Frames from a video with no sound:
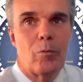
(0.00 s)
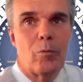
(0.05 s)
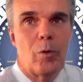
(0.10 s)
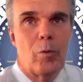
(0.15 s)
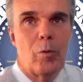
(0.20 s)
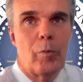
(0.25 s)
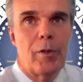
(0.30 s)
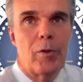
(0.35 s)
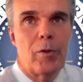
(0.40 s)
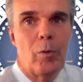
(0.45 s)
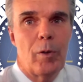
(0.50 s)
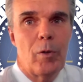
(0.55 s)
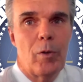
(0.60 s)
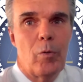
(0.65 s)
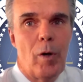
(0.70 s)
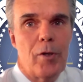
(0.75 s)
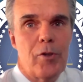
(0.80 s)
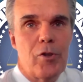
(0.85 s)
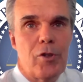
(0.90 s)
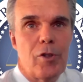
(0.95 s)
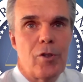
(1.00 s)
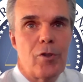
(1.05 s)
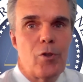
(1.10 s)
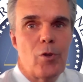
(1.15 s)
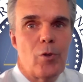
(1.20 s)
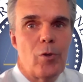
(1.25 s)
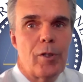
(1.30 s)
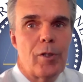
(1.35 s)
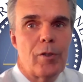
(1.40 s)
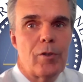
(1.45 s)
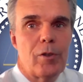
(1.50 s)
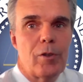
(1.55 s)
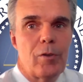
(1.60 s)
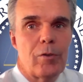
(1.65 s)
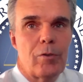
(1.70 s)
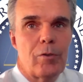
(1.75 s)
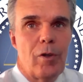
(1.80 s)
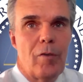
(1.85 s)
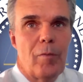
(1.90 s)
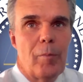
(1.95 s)
Were we doing questions, or
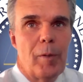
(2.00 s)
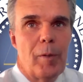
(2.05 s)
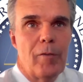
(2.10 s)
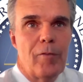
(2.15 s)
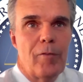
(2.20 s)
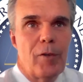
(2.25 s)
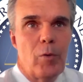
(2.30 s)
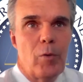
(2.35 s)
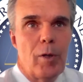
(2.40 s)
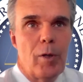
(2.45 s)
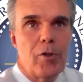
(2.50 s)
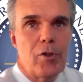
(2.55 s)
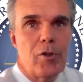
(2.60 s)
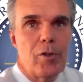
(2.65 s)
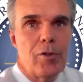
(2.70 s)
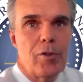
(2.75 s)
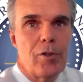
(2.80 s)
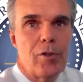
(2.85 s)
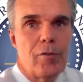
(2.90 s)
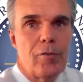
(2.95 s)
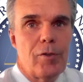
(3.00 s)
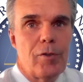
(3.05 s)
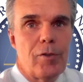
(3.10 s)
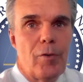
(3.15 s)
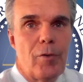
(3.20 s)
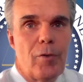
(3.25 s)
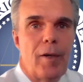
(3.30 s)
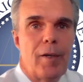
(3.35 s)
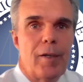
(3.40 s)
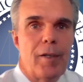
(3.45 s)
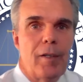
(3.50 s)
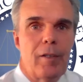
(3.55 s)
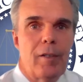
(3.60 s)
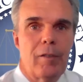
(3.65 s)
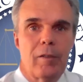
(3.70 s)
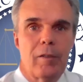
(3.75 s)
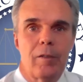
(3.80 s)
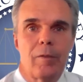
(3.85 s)
do you have a minute for questions if there are any?